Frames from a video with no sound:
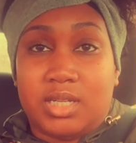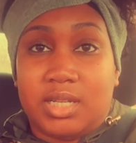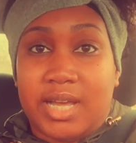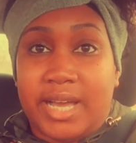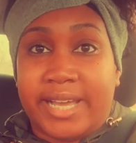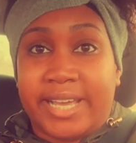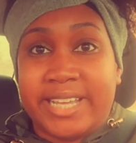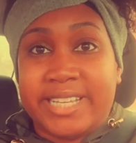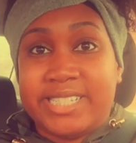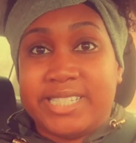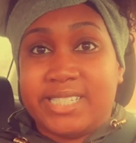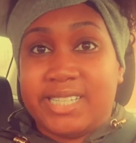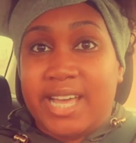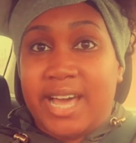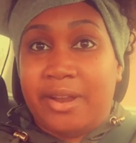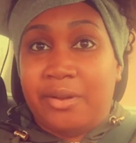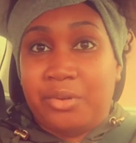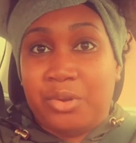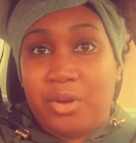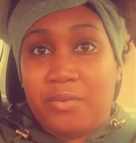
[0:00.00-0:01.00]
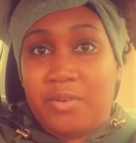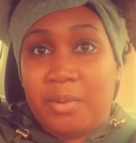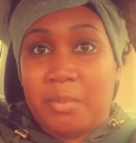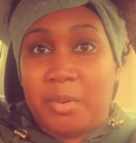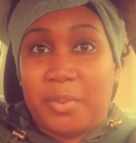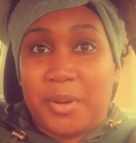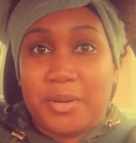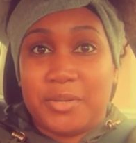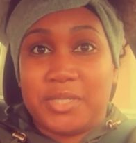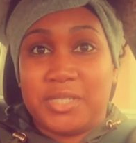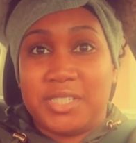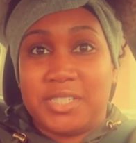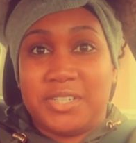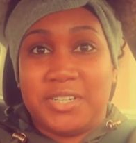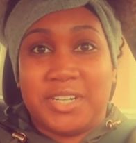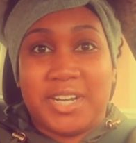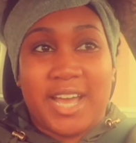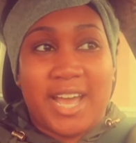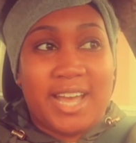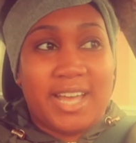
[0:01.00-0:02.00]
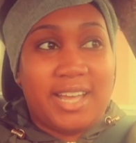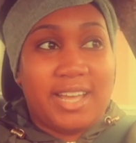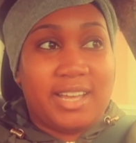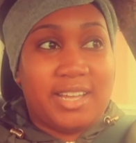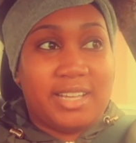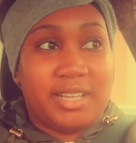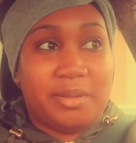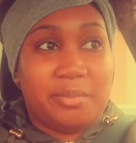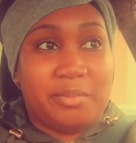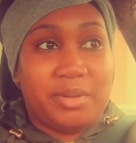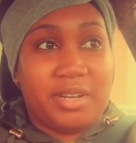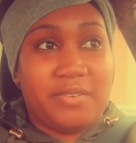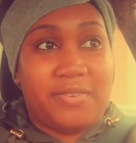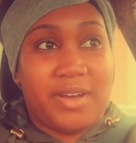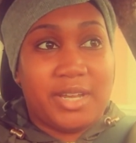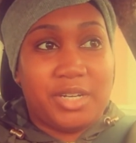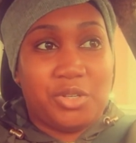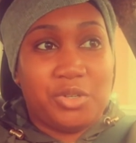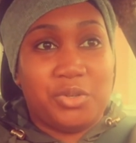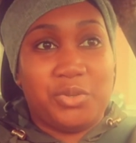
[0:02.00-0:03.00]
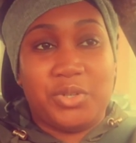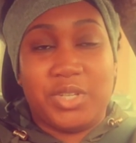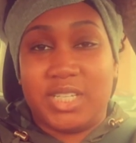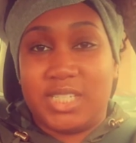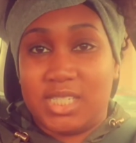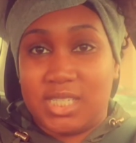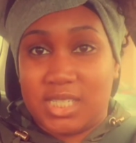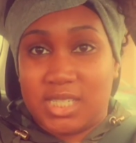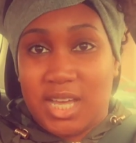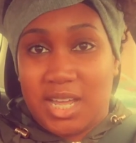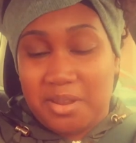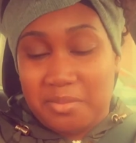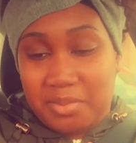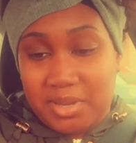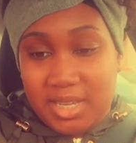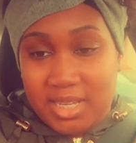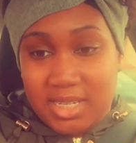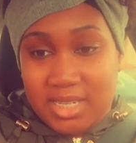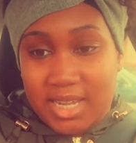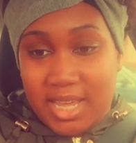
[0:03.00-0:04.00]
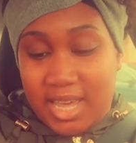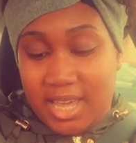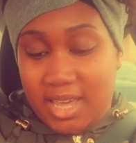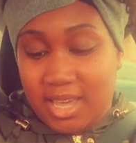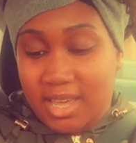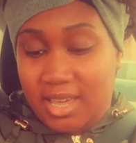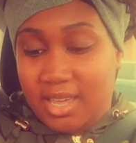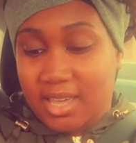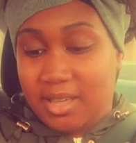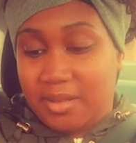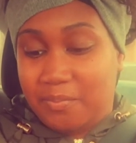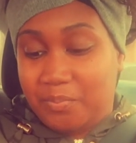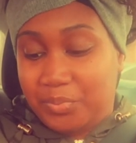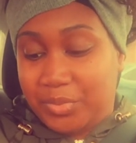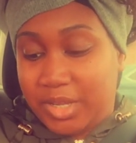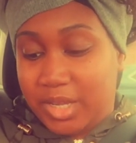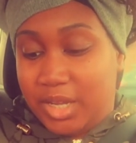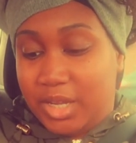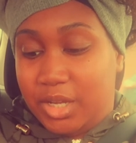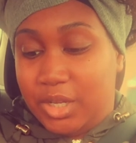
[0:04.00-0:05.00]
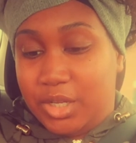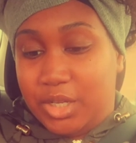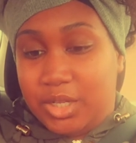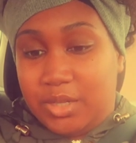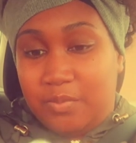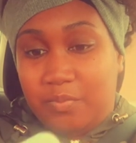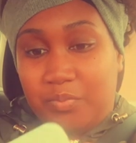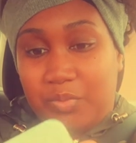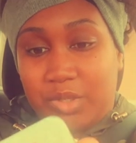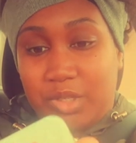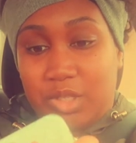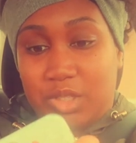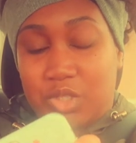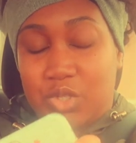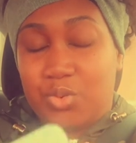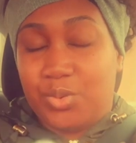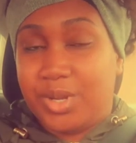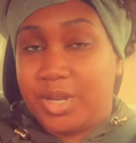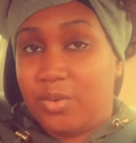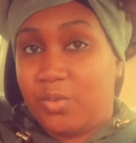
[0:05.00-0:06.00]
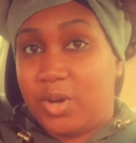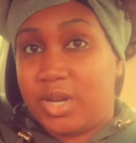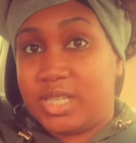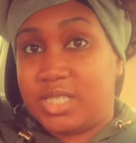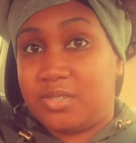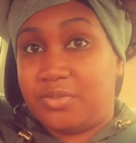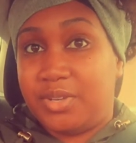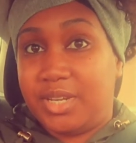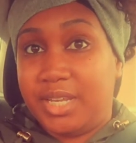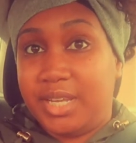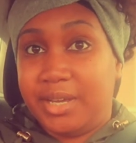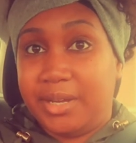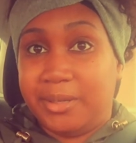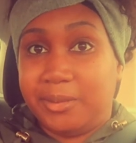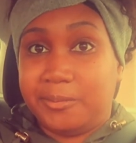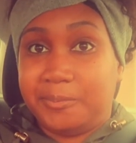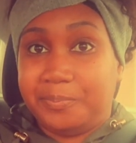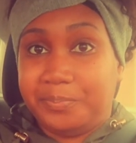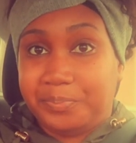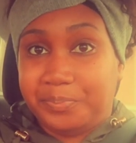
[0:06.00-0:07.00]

I guess, I don't know if I'm gonna post this or not, but if I do, this is gonna be day 21's video.